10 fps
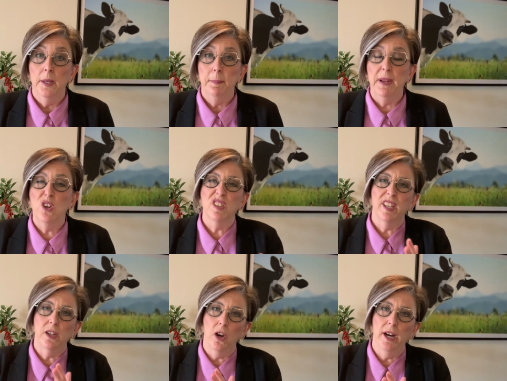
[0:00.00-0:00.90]
Because
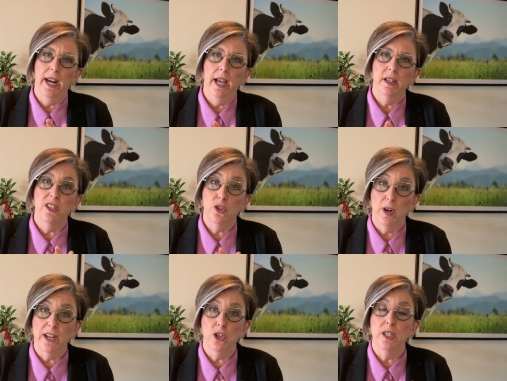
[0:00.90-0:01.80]
they don't allow
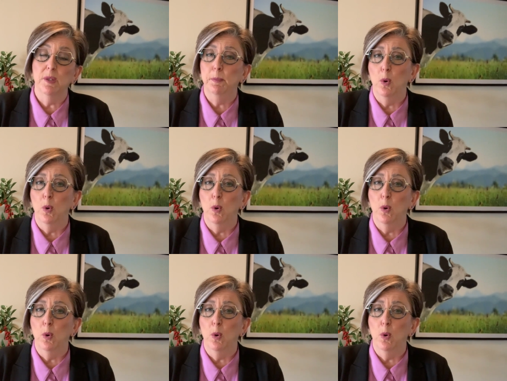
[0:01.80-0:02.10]
distractions and